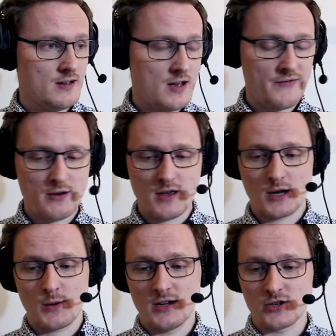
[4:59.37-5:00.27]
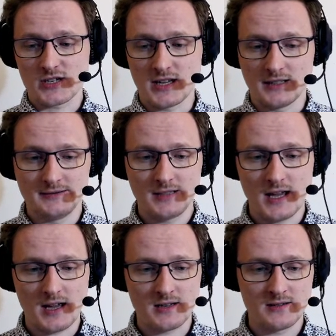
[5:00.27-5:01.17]
I found that quite interesting.
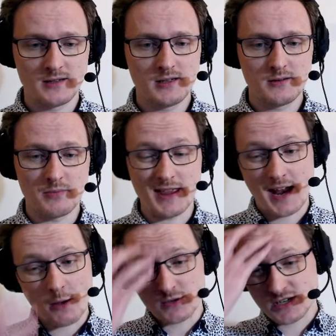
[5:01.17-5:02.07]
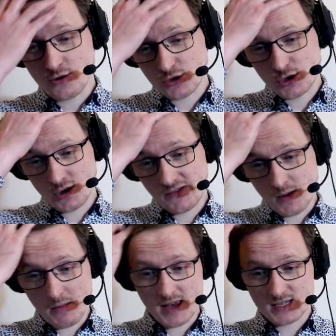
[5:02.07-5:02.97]
But then I was not sure if
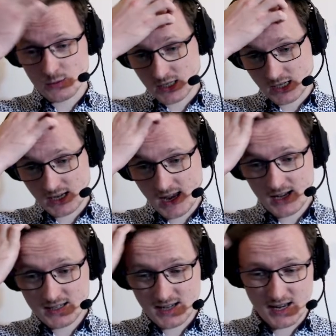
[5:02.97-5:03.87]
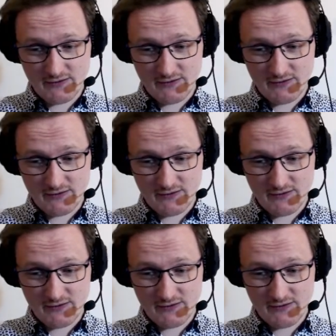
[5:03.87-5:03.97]
my maths was correct and